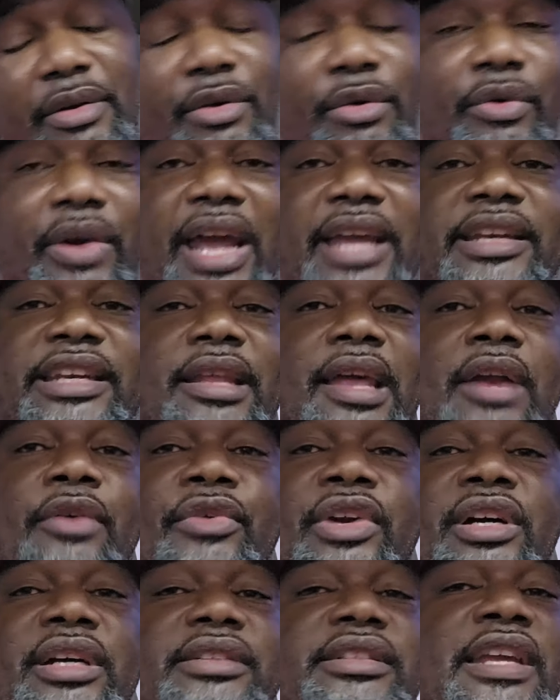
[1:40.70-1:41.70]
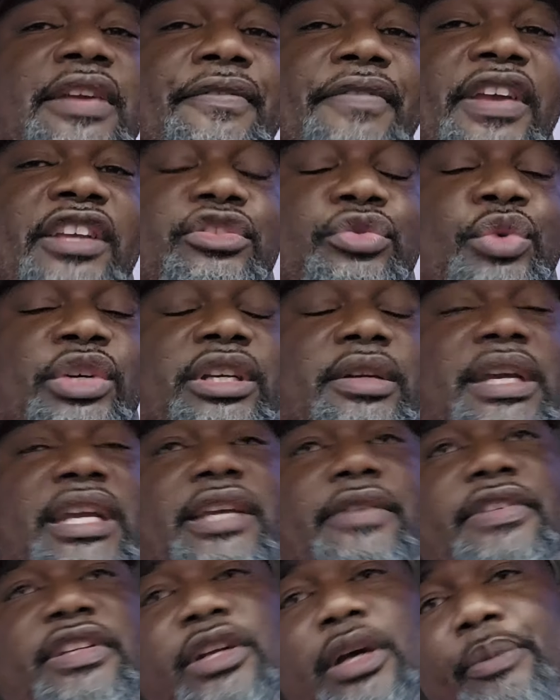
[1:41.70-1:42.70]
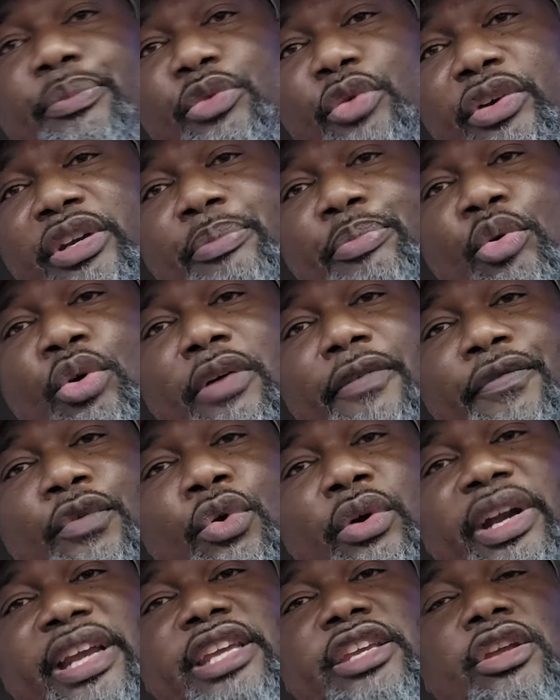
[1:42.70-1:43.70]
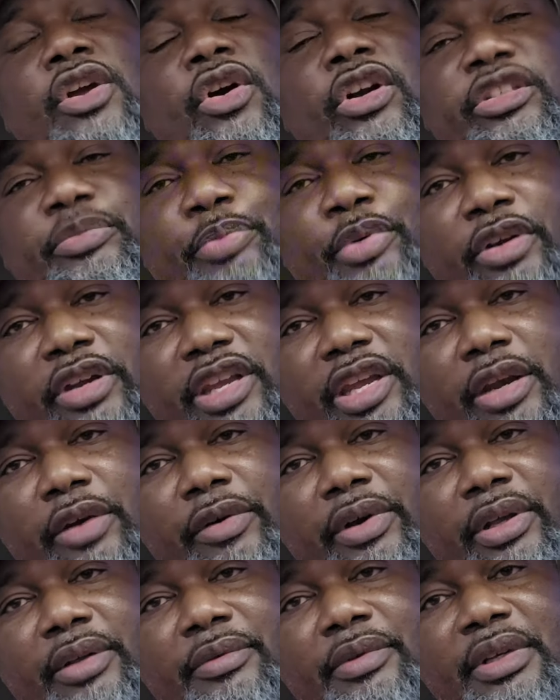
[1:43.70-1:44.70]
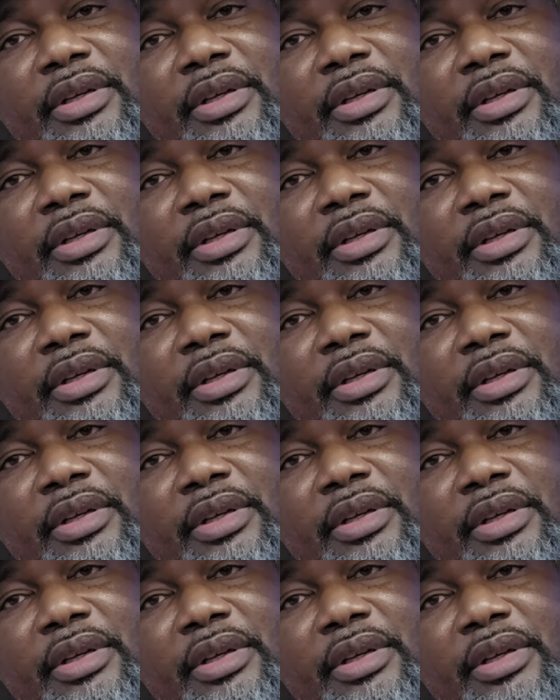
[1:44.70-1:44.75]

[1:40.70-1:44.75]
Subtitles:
Right now, run defense, we're giving up 3.48 yards per carry.